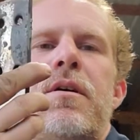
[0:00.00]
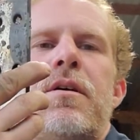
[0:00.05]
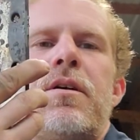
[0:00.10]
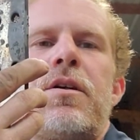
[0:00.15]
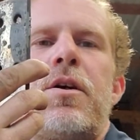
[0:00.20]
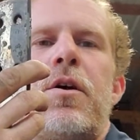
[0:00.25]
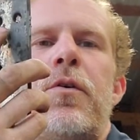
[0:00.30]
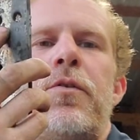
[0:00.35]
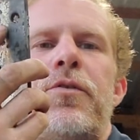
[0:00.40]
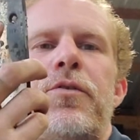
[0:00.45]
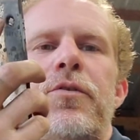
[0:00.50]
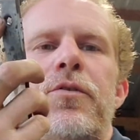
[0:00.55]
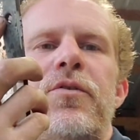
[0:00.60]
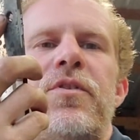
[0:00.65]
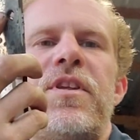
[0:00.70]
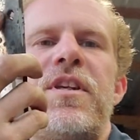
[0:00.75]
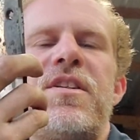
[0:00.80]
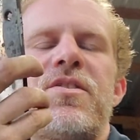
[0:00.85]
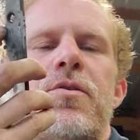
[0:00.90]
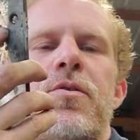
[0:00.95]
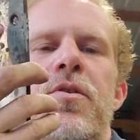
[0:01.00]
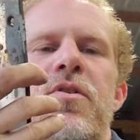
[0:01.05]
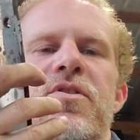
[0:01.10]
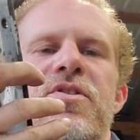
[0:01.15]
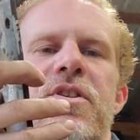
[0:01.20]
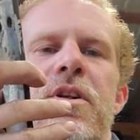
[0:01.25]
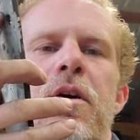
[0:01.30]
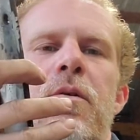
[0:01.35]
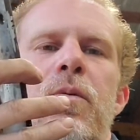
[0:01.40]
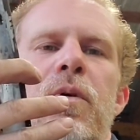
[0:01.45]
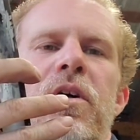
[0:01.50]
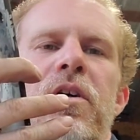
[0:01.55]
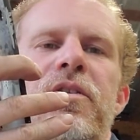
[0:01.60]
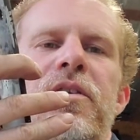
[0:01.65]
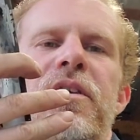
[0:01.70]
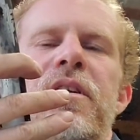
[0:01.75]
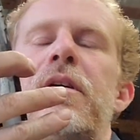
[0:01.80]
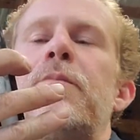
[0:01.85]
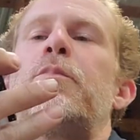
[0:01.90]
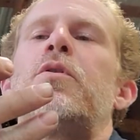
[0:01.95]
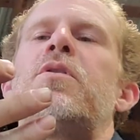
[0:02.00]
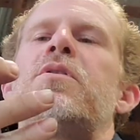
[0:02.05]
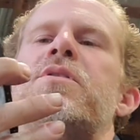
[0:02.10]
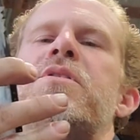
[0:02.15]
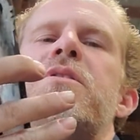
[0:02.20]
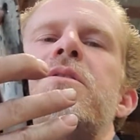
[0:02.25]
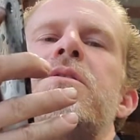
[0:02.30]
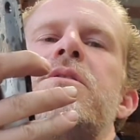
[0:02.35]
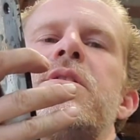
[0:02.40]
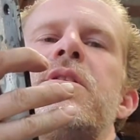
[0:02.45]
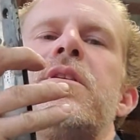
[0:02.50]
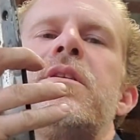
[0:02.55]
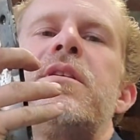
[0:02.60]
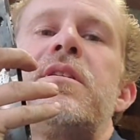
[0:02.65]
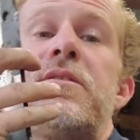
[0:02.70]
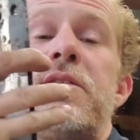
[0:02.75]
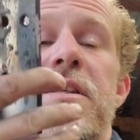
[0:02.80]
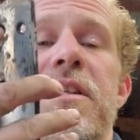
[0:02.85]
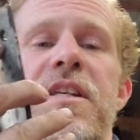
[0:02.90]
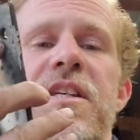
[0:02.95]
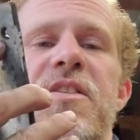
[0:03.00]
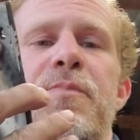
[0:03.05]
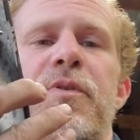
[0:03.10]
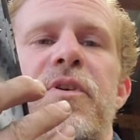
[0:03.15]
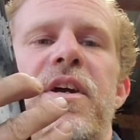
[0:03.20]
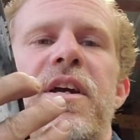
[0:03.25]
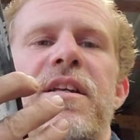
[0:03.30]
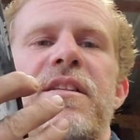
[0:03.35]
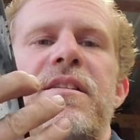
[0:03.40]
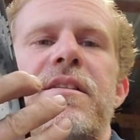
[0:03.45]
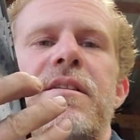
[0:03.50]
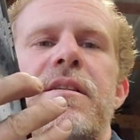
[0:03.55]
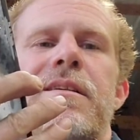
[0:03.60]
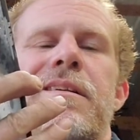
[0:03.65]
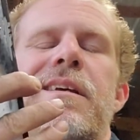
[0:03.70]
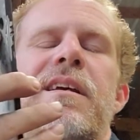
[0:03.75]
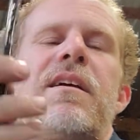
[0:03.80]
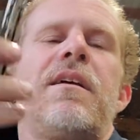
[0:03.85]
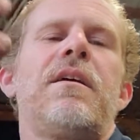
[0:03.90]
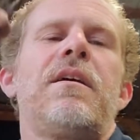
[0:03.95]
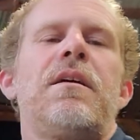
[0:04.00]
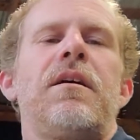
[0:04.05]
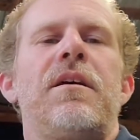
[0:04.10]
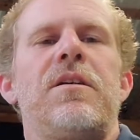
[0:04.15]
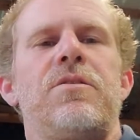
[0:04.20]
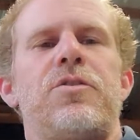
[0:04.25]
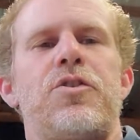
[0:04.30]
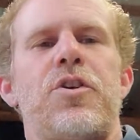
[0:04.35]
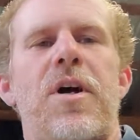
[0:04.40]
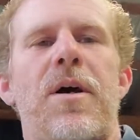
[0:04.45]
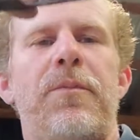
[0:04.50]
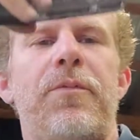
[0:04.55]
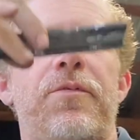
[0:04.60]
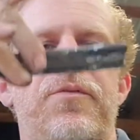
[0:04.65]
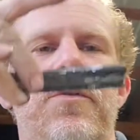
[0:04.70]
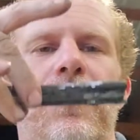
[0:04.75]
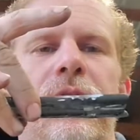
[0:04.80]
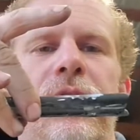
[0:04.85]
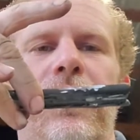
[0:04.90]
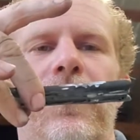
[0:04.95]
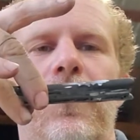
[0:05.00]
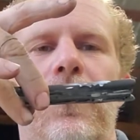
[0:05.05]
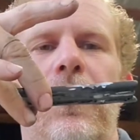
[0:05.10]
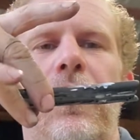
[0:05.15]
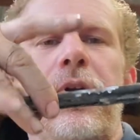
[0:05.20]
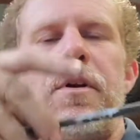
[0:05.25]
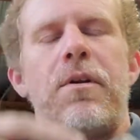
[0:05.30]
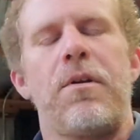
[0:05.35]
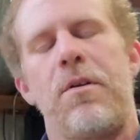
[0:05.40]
go through these holes, and I'll weld the bolts to these plates, drop through the floor,